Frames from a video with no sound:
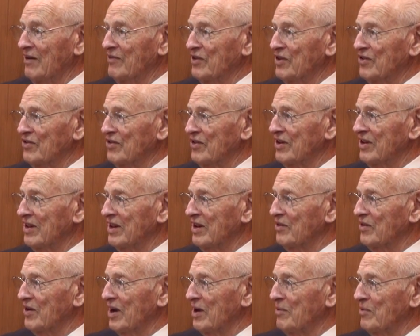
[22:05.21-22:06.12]
Obviously,
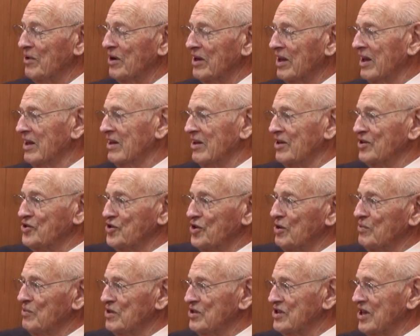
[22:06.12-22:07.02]
they were happy to get the
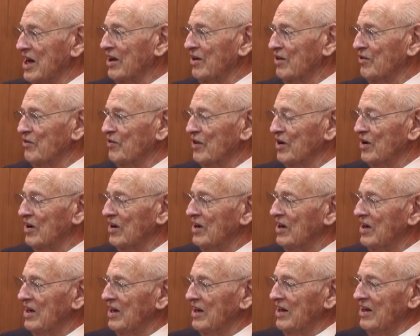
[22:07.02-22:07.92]
Germans out of there.
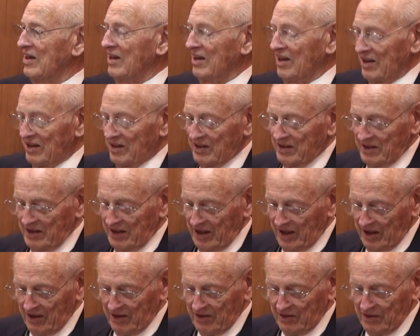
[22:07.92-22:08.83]

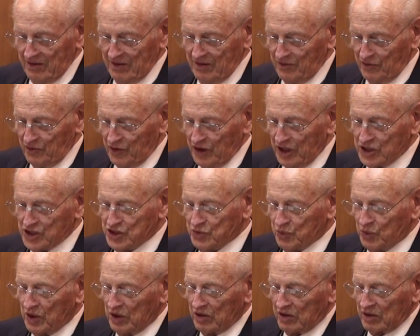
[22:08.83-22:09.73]
The French
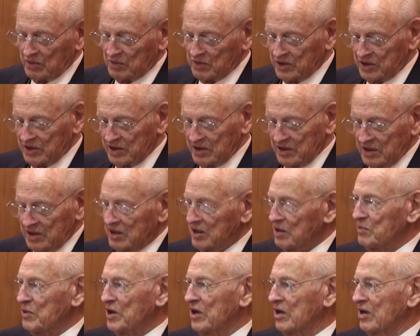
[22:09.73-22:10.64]
welcomed the
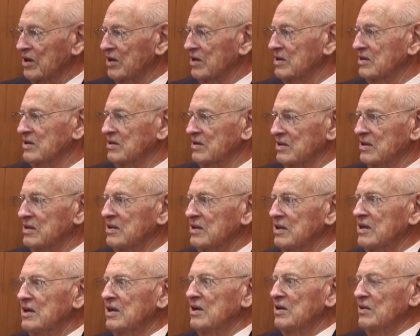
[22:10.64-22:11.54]
Americans
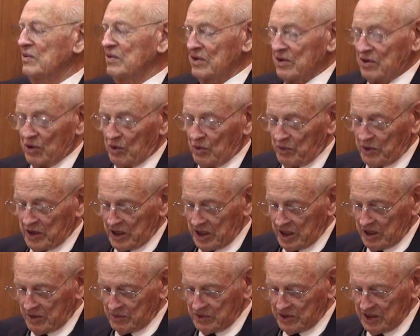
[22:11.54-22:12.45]
with open
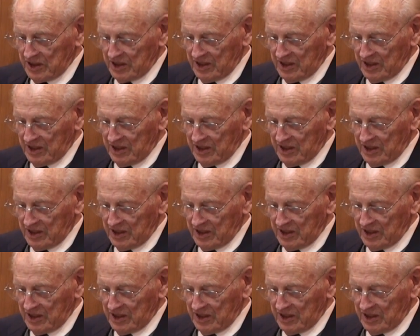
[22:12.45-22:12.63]
arms.